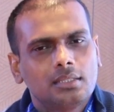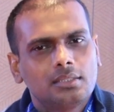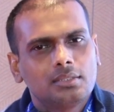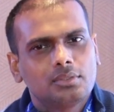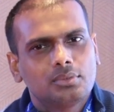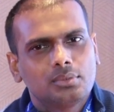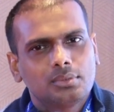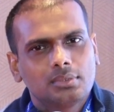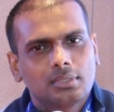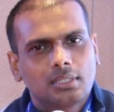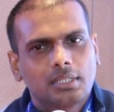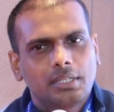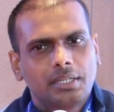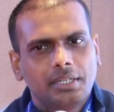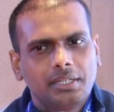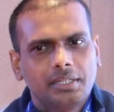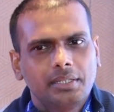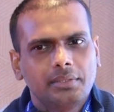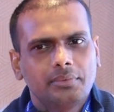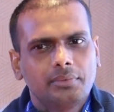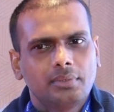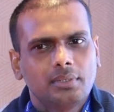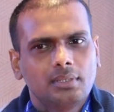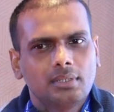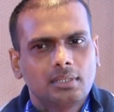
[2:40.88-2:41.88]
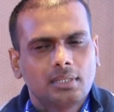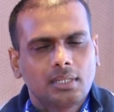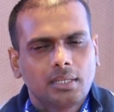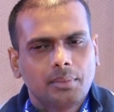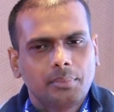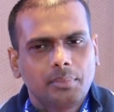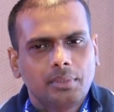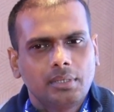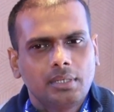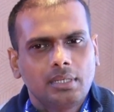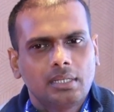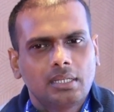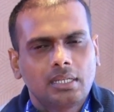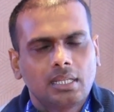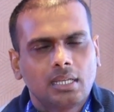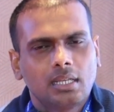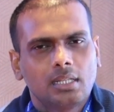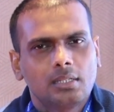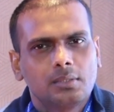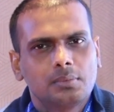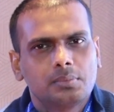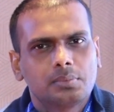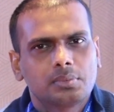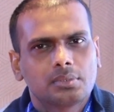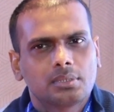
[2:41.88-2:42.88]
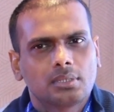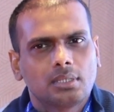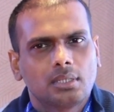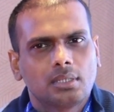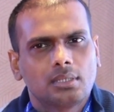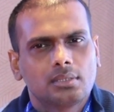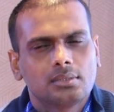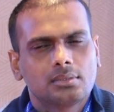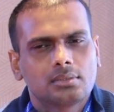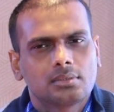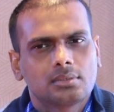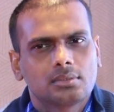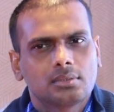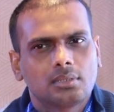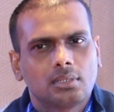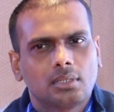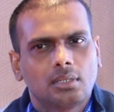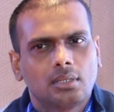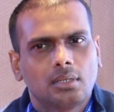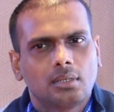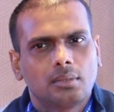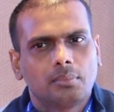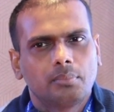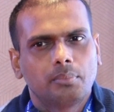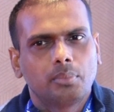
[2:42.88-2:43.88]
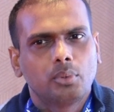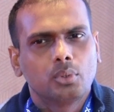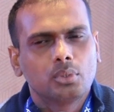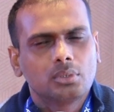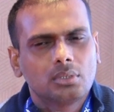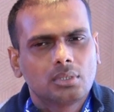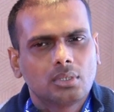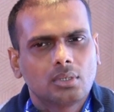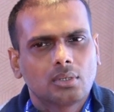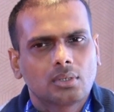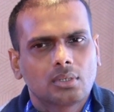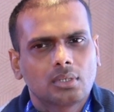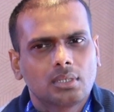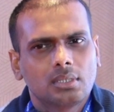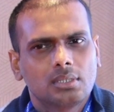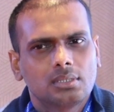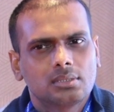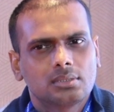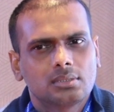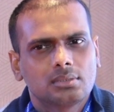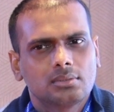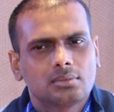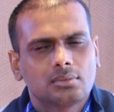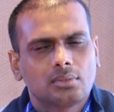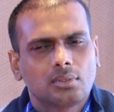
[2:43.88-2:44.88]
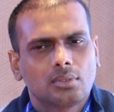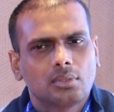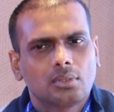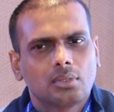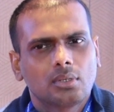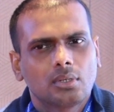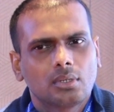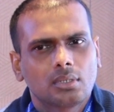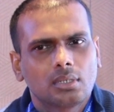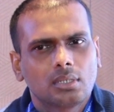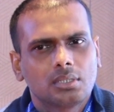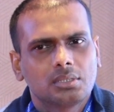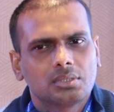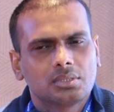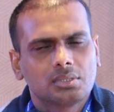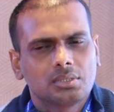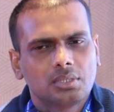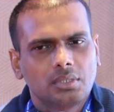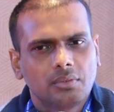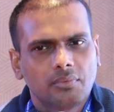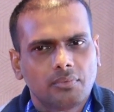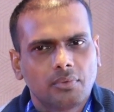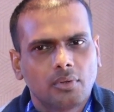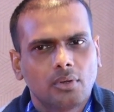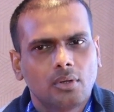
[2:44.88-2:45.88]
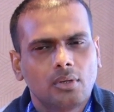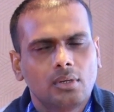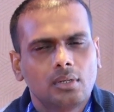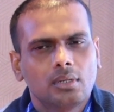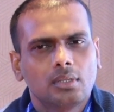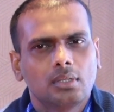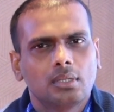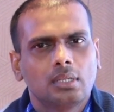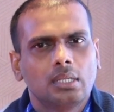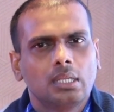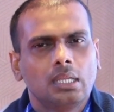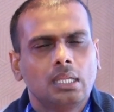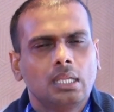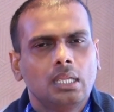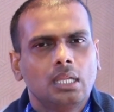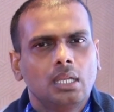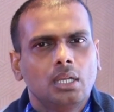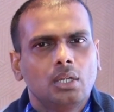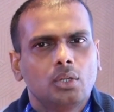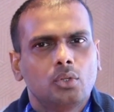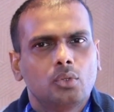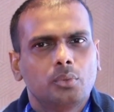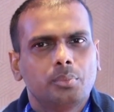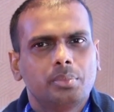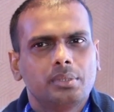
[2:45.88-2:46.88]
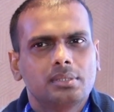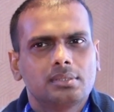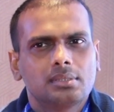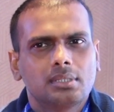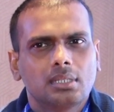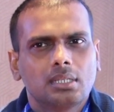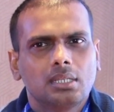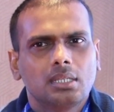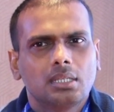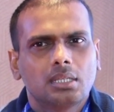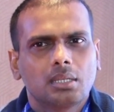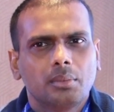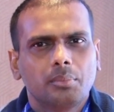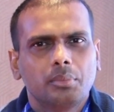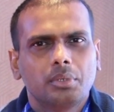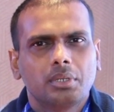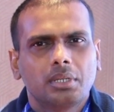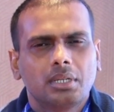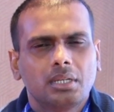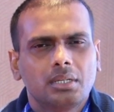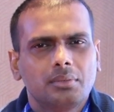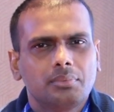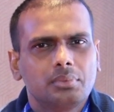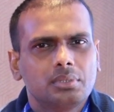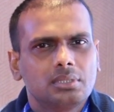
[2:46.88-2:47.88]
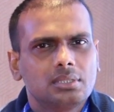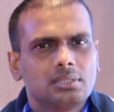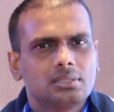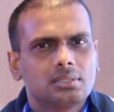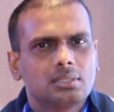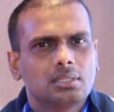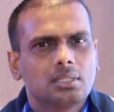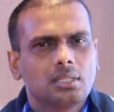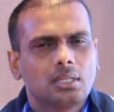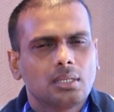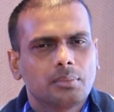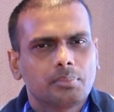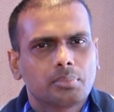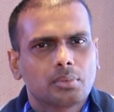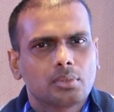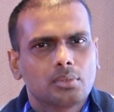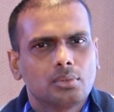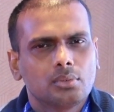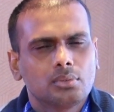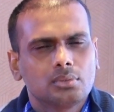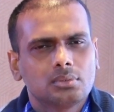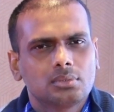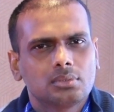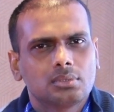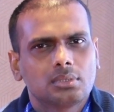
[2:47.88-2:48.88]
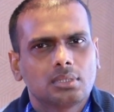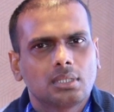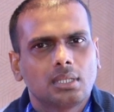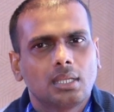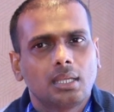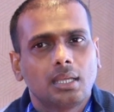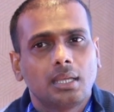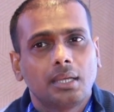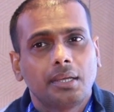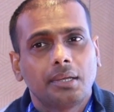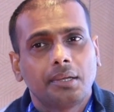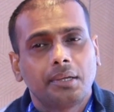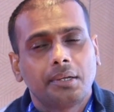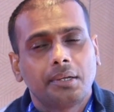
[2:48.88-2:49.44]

Yeah, this was a great event. It helps us, both the organizations, all the organizations involved, to basically communicate with each other up close,